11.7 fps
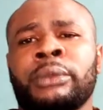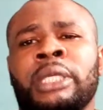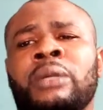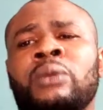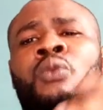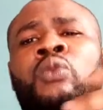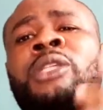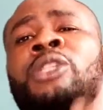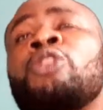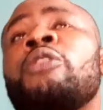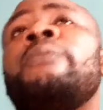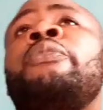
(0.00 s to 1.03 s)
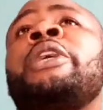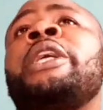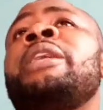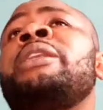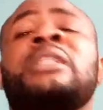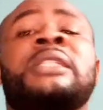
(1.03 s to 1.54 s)
And once your brain
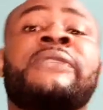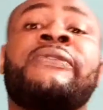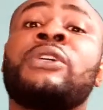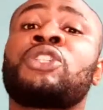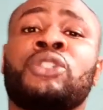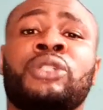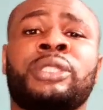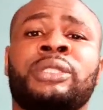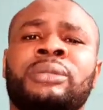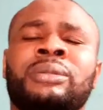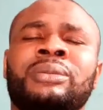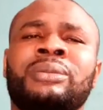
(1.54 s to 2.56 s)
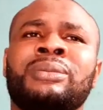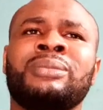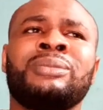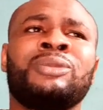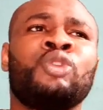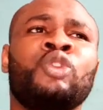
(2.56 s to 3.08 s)
is functioning,
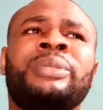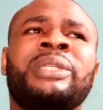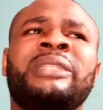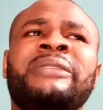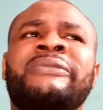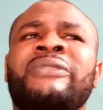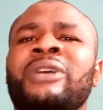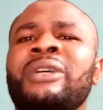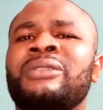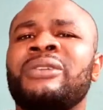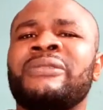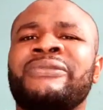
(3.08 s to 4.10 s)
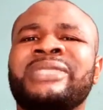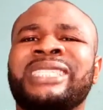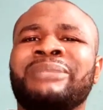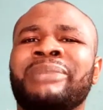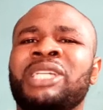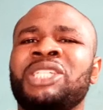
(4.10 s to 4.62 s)
you'll be devoid of
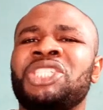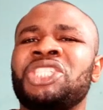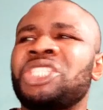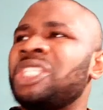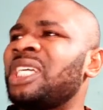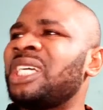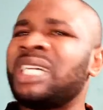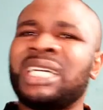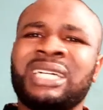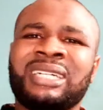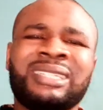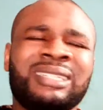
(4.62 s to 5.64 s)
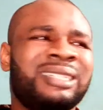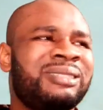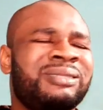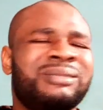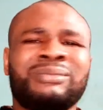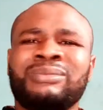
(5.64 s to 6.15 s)
dementia,
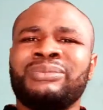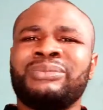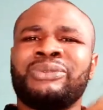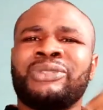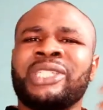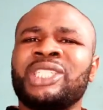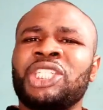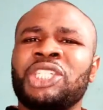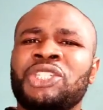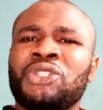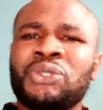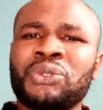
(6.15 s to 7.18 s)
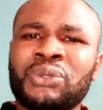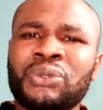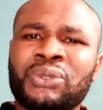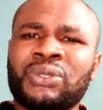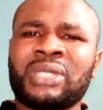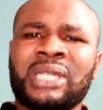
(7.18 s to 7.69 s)
brain
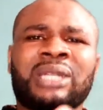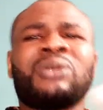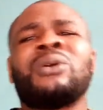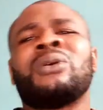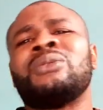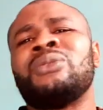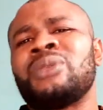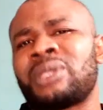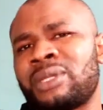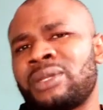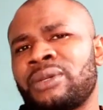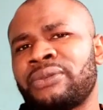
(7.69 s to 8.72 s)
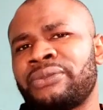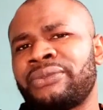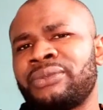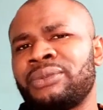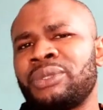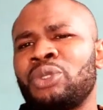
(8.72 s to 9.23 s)
issues, and all those stuff.
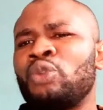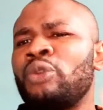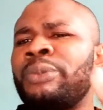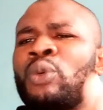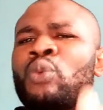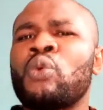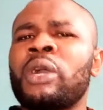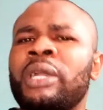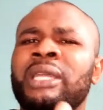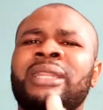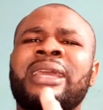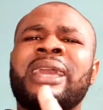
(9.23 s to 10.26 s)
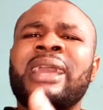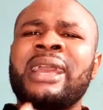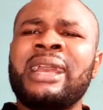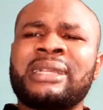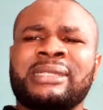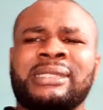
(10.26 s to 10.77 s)
Will be working
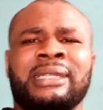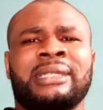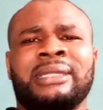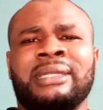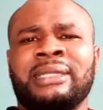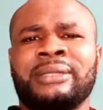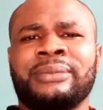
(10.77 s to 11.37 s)
excellently.